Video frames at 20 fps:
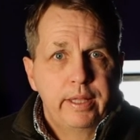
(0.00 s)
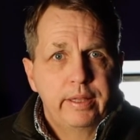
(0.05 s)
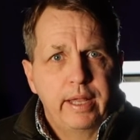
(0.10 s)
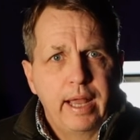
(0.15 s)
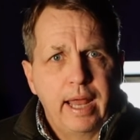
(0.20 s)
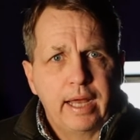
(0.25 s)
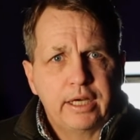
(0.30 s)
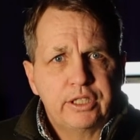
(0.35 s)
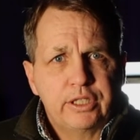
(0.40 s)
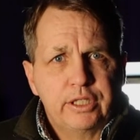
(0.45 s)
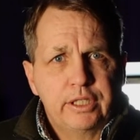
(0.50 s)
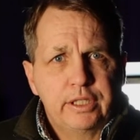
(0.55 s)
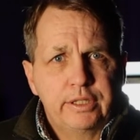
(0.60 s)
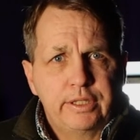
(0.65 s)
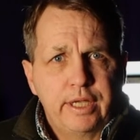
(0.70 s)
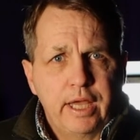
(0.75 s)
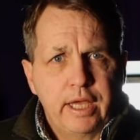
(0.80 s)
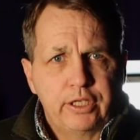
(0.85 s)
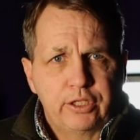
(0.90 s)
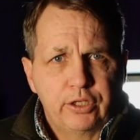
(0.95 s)
that actually
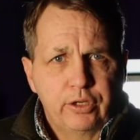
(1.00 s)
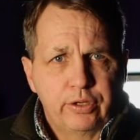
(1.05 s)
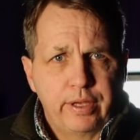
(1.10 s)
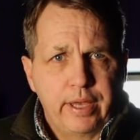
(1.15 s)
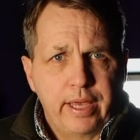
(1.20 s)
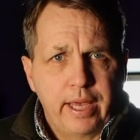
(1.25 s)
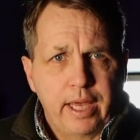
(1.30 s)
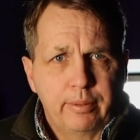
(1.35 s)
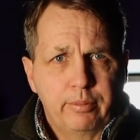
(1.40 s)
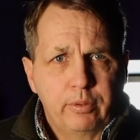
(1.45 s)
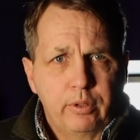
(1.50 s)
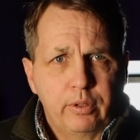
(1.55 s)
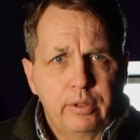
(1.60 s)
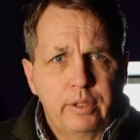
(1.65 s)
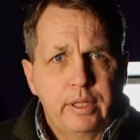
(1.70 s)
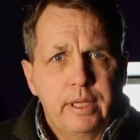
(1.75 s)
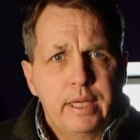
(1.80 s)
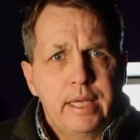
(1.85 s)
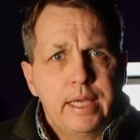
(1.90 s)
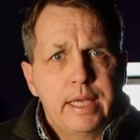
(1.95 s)
takes your camera